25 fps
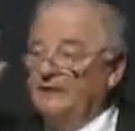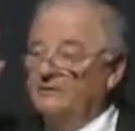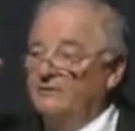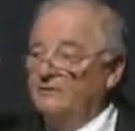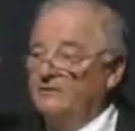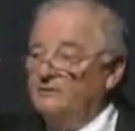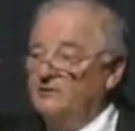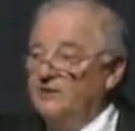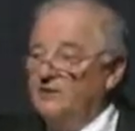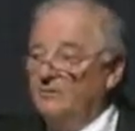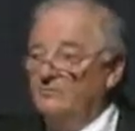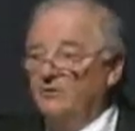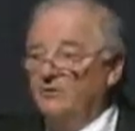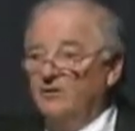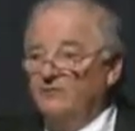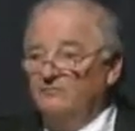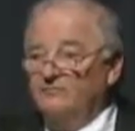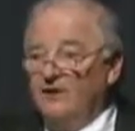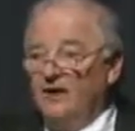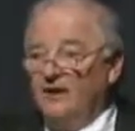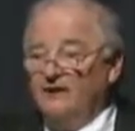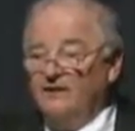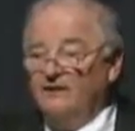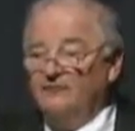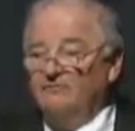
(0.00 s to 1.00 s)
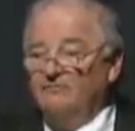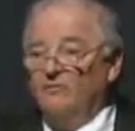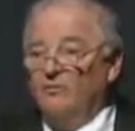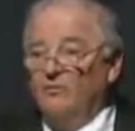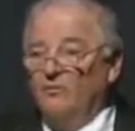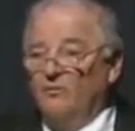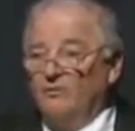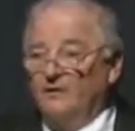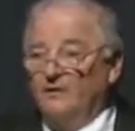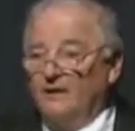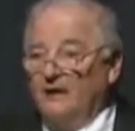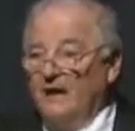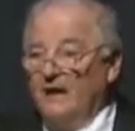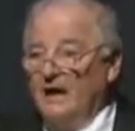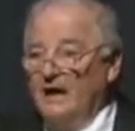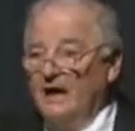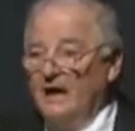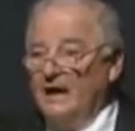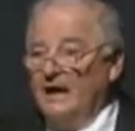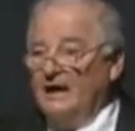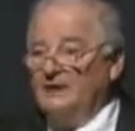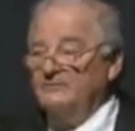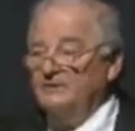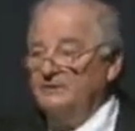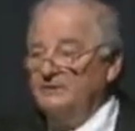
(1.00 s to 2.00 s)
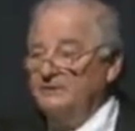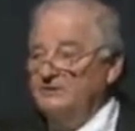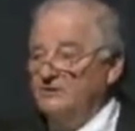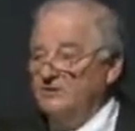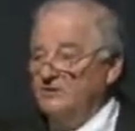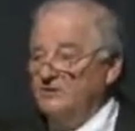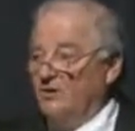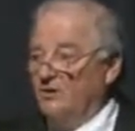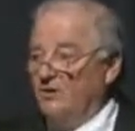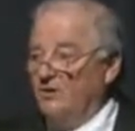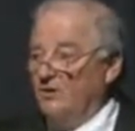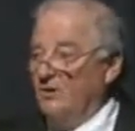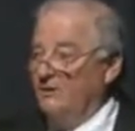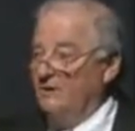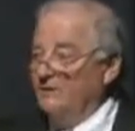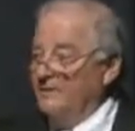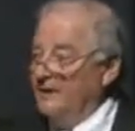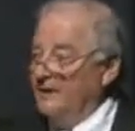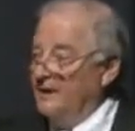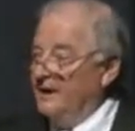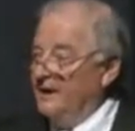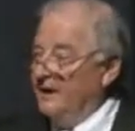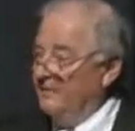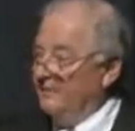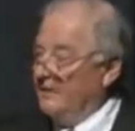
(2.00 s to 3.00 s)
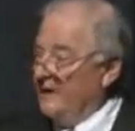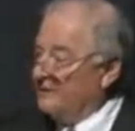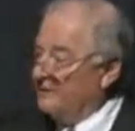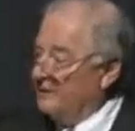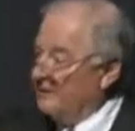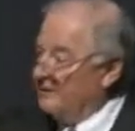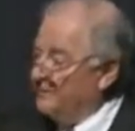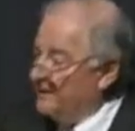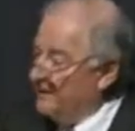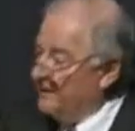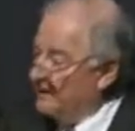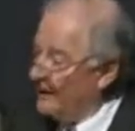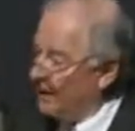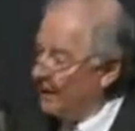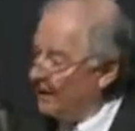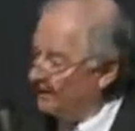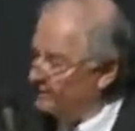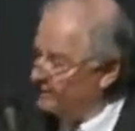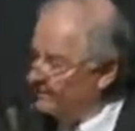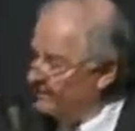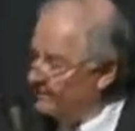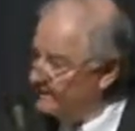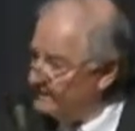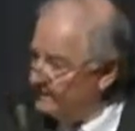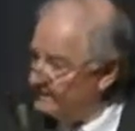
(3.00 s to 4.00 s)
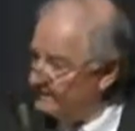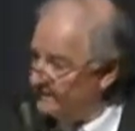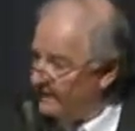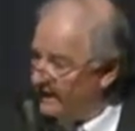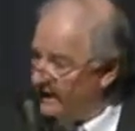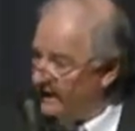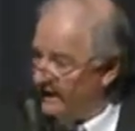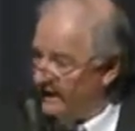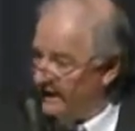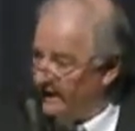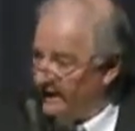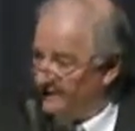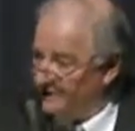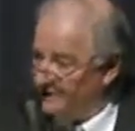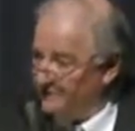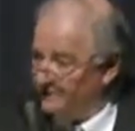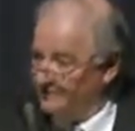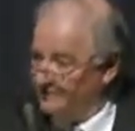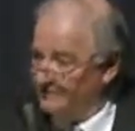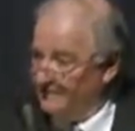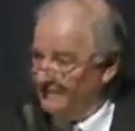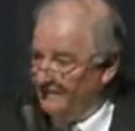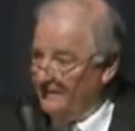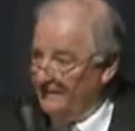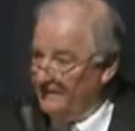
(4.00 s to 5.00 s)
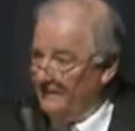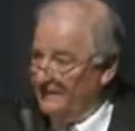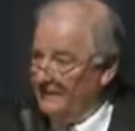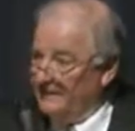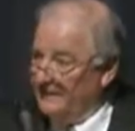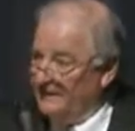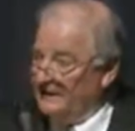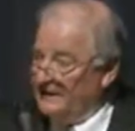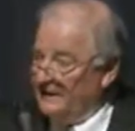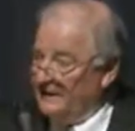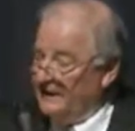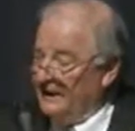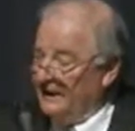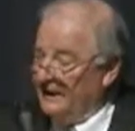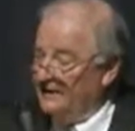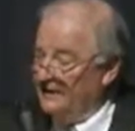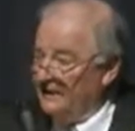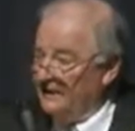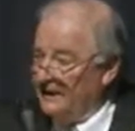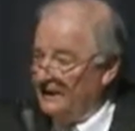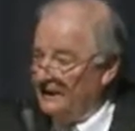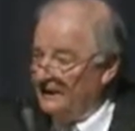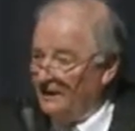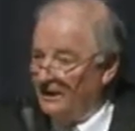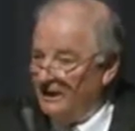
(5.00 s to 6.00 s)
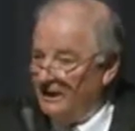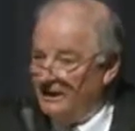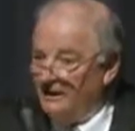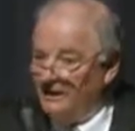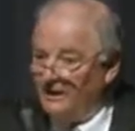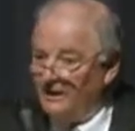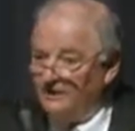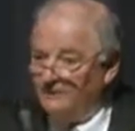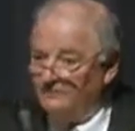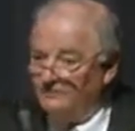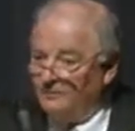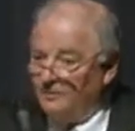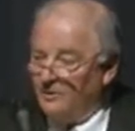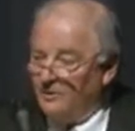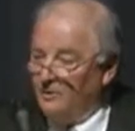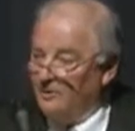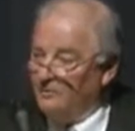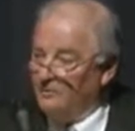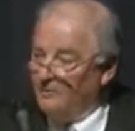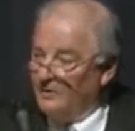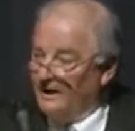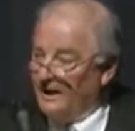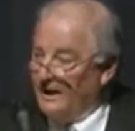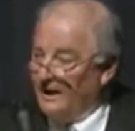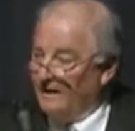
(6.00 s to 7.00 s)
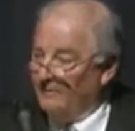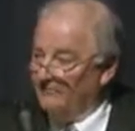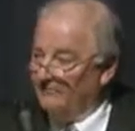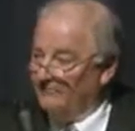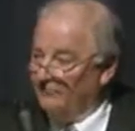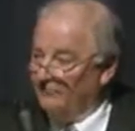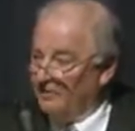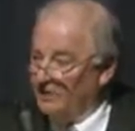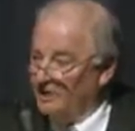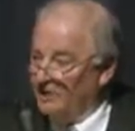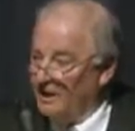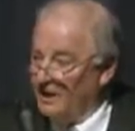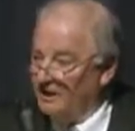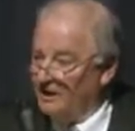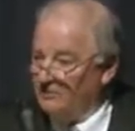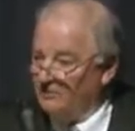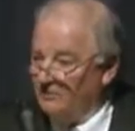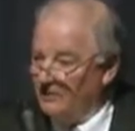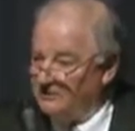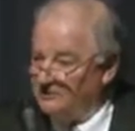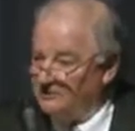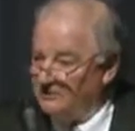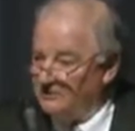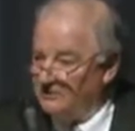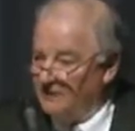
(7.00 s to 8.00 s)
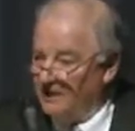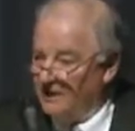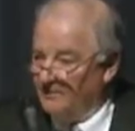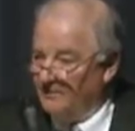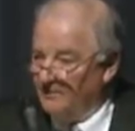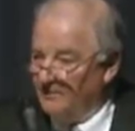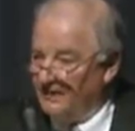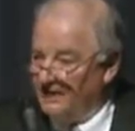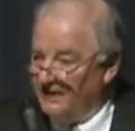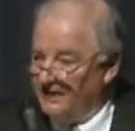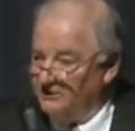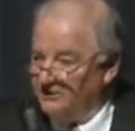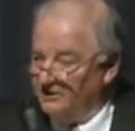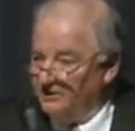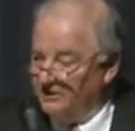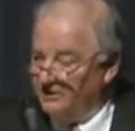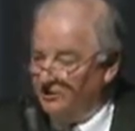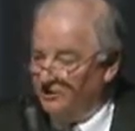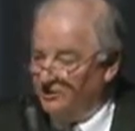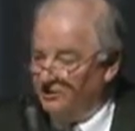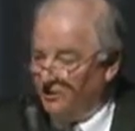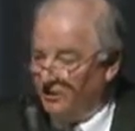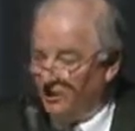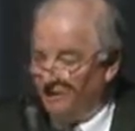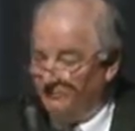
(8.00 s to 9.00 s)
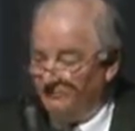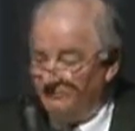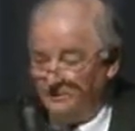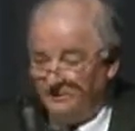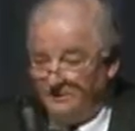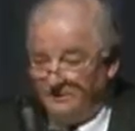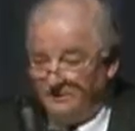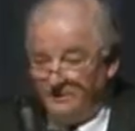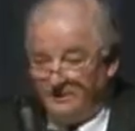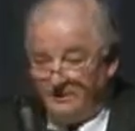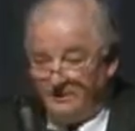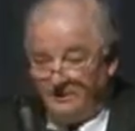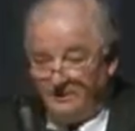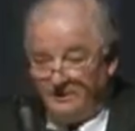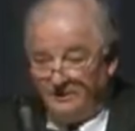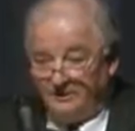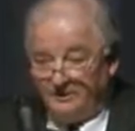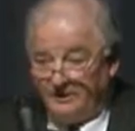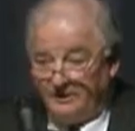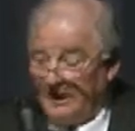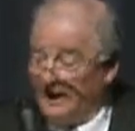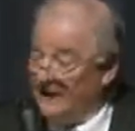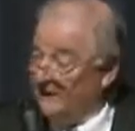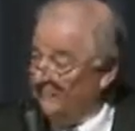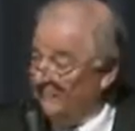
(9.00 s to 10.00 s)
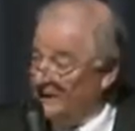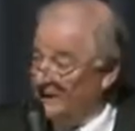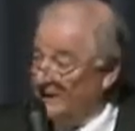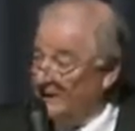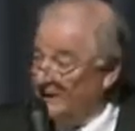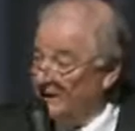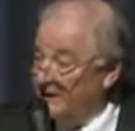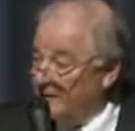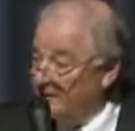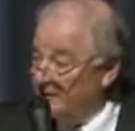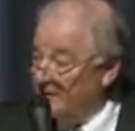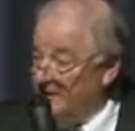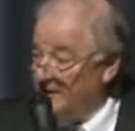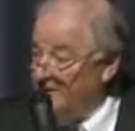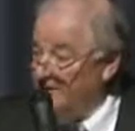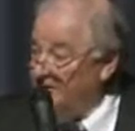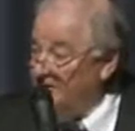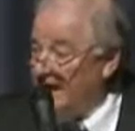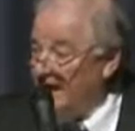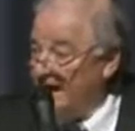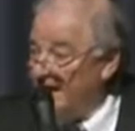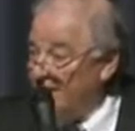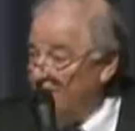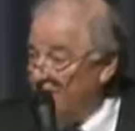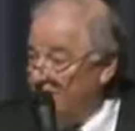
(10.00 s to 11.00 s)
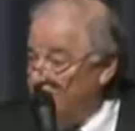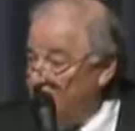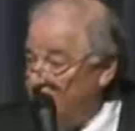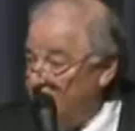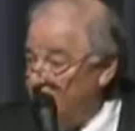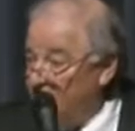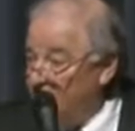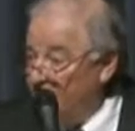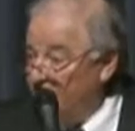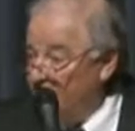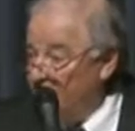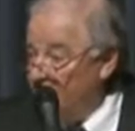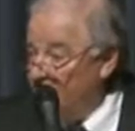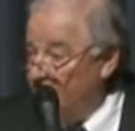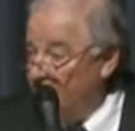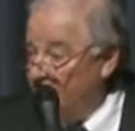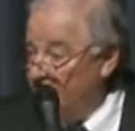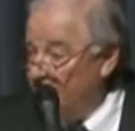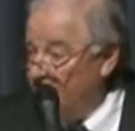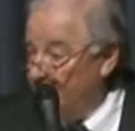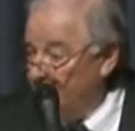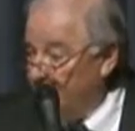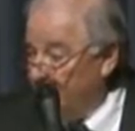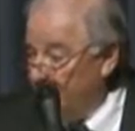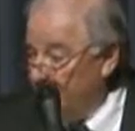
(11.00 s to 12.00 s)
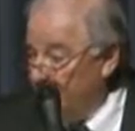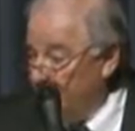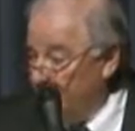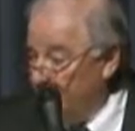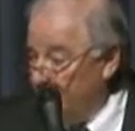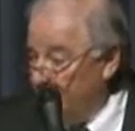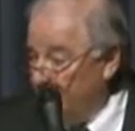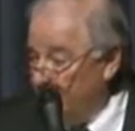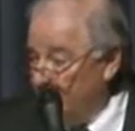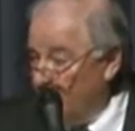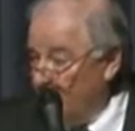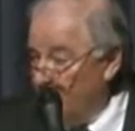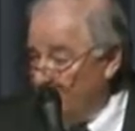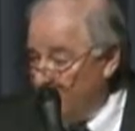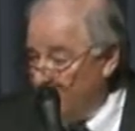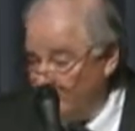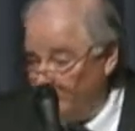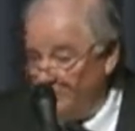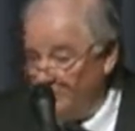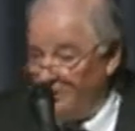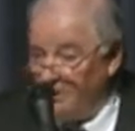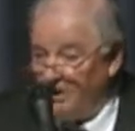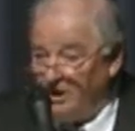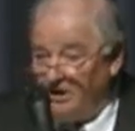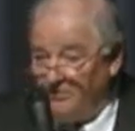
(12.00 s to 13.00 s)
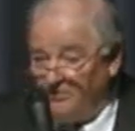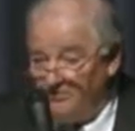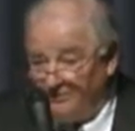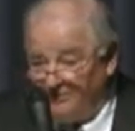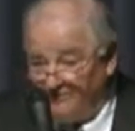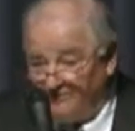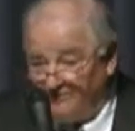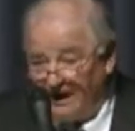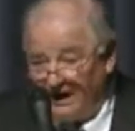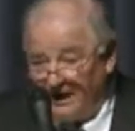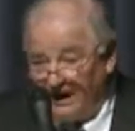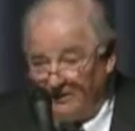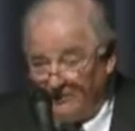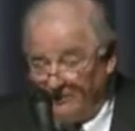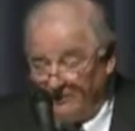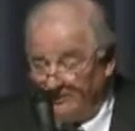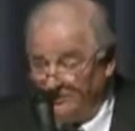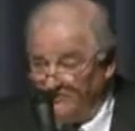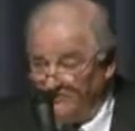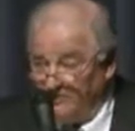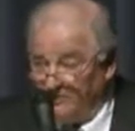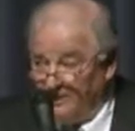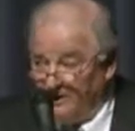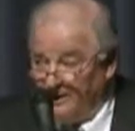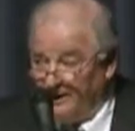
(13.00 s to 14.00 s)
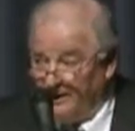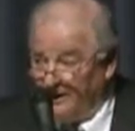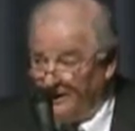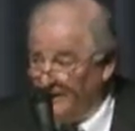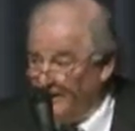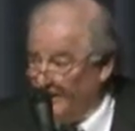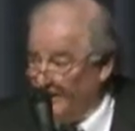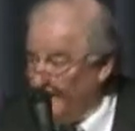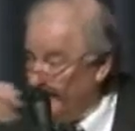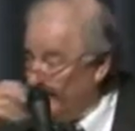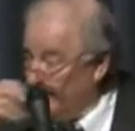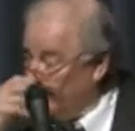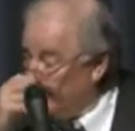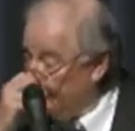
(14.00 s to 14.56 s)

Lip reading: in the summer of 1940, Heydrich saw that the penultimate stage in the Hitlerian program for conquest and domination in Europe, namely the attack on the Soviet Union, which would come the following spring,